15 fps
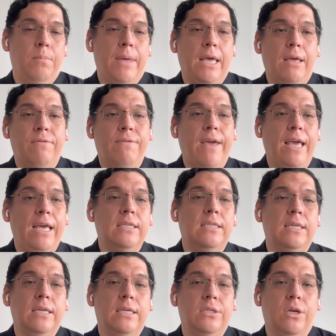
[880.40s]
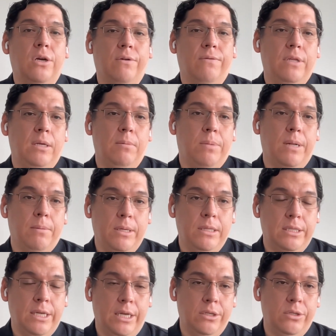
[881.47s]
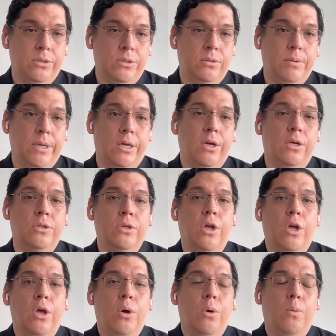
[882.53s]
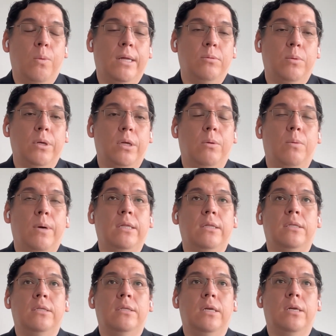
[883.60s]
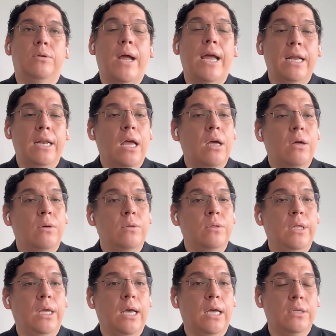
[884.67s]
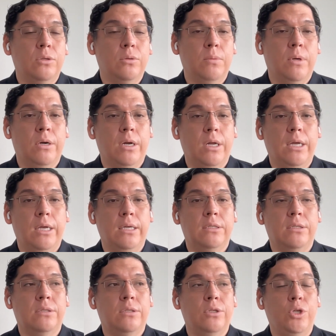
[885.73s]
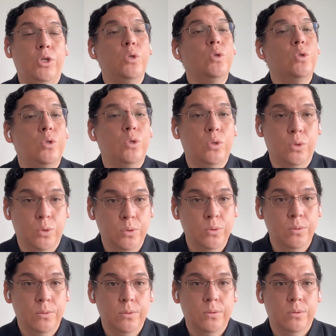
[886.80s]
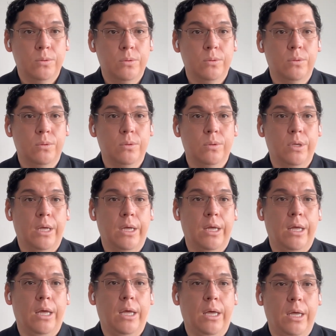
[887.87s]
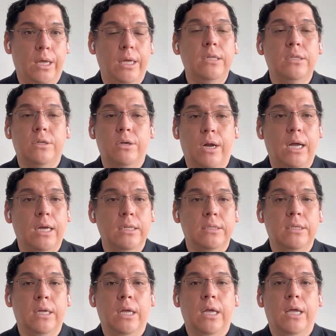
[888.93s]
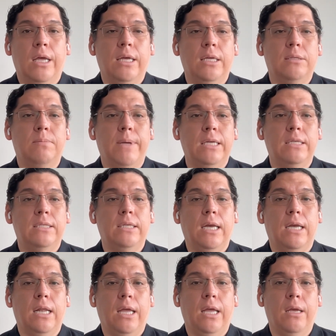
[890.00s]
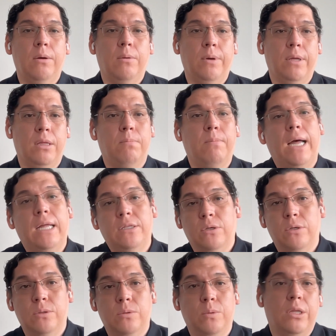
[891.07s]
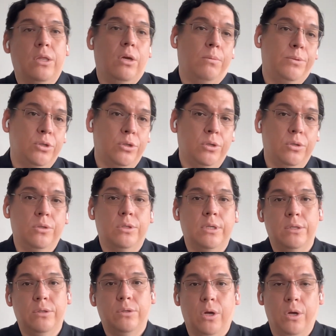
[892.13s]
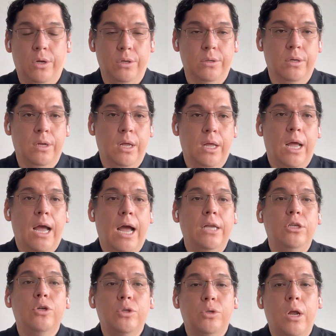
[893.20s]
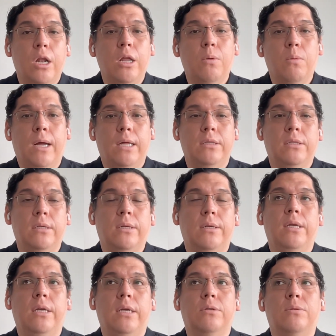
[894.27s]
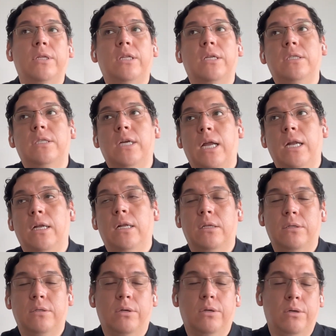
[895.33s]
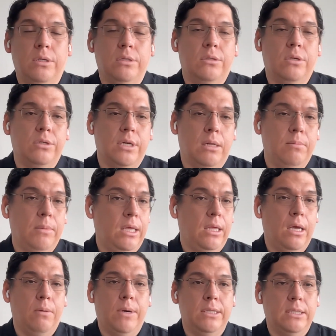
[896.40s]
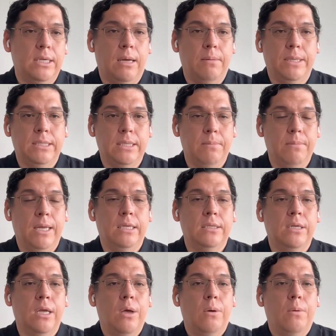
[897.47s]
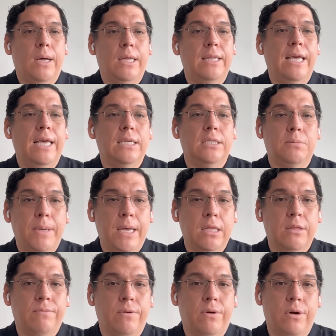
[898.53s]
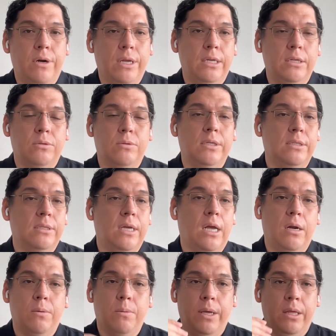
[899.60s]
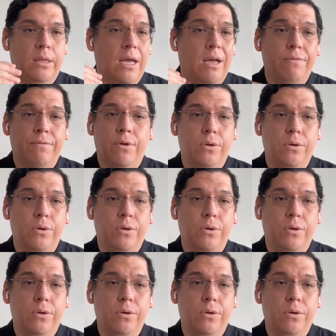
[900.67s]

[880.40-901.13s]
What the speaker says: make phases of the implementations, because what right now the customer is used to interact is basically with buttons, with options, and so on. And usually what in written channels or in social media, WhatsApp, SMS, what they expect for is to start with a